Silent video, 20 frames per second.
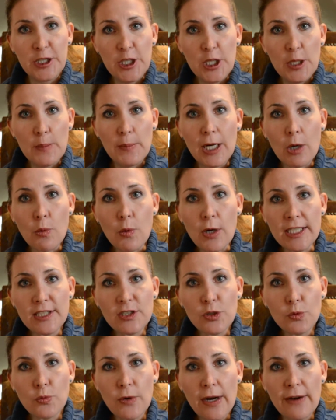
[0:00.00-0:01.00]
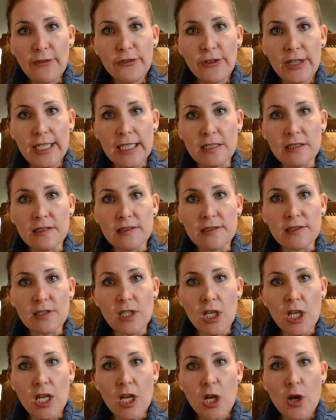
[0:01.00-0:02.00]
But I wanted to reference
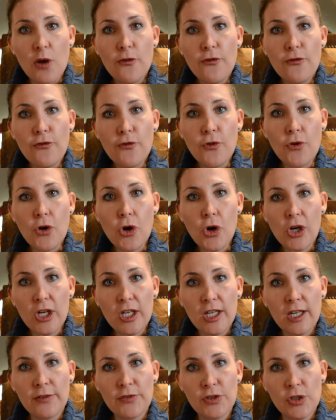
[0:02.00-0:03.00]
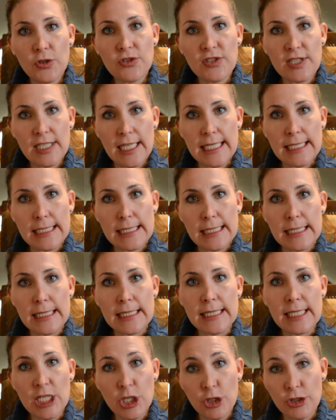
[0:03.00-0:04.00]
4 of those
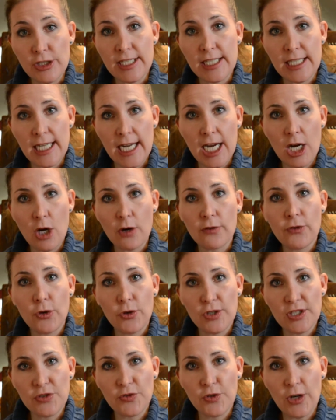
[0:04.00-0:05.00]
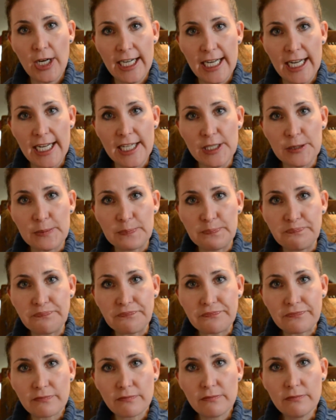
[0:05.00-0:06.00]
lessons here today on Focus Fridays.
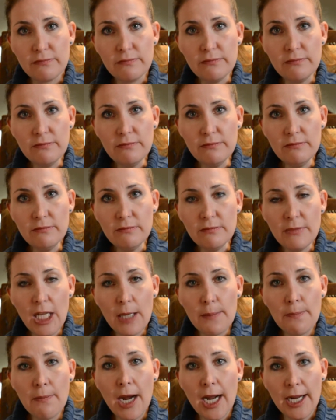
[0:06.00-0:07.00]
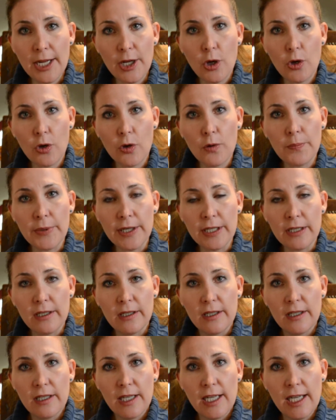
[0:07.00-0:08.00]
My hope
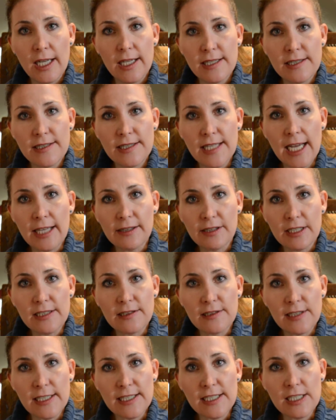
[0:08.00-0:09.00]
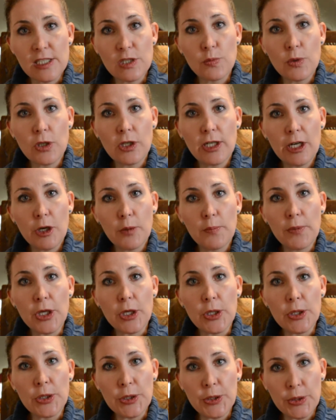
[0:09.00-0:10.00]
is that these lessons will help
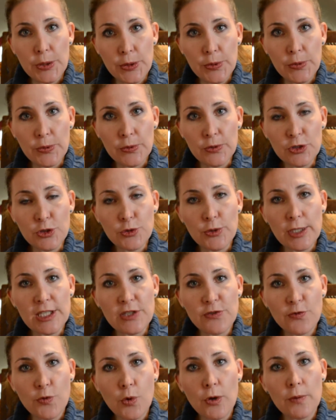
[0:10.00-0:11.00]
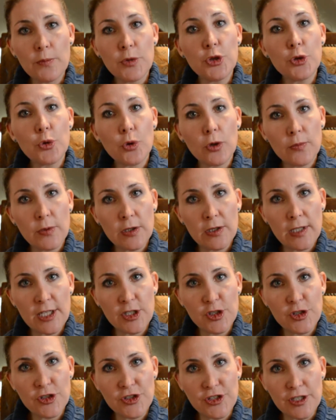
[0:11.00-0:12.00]
you transform your
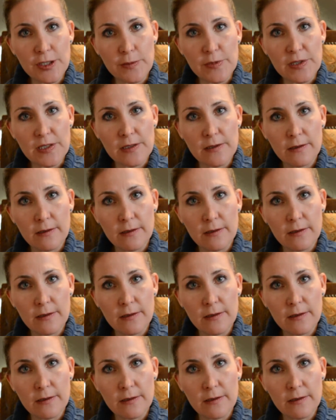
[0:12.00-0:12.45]
relationships.